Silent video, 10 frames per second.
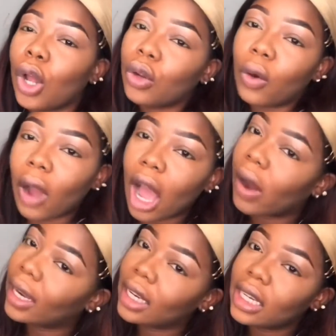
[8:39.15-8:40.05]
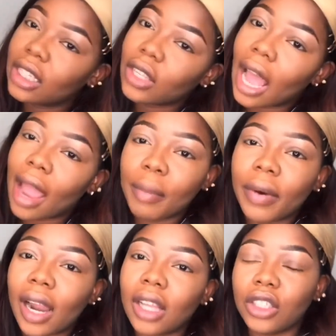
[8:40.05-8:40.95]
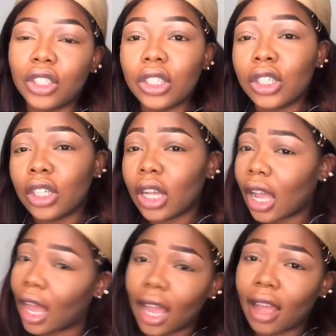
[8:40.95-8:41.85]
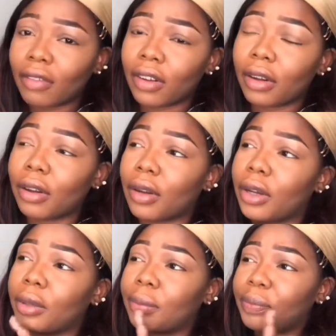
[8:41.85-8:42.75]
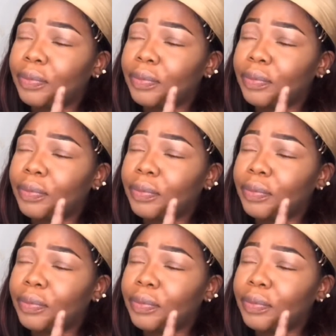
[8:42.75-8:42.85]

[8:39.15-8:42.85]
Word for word: know how i did these eyebrows i have a um,